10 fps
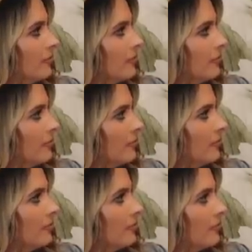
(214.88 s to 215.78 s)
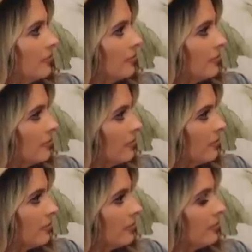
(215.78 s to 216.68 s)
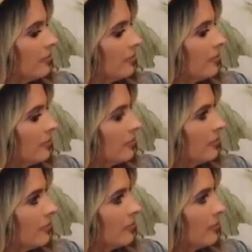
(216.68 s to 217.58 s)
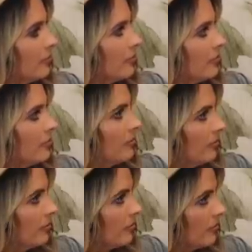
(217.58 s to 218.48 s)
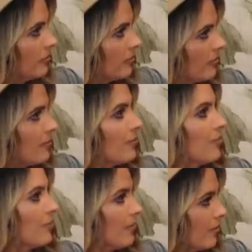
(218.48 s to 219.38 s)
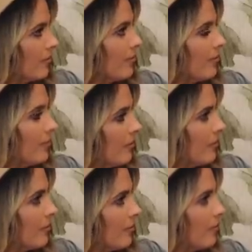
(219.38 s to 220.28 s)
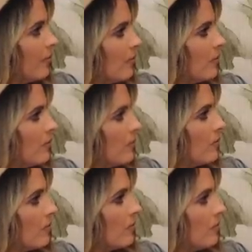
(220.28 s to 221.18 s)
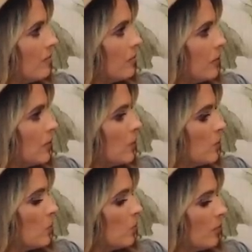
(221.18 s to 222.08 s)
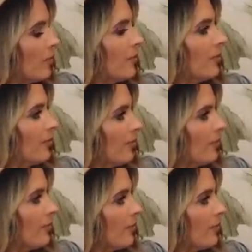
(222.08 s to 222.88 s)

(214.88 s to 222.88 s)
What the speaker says: No words are spoken by the person on screen.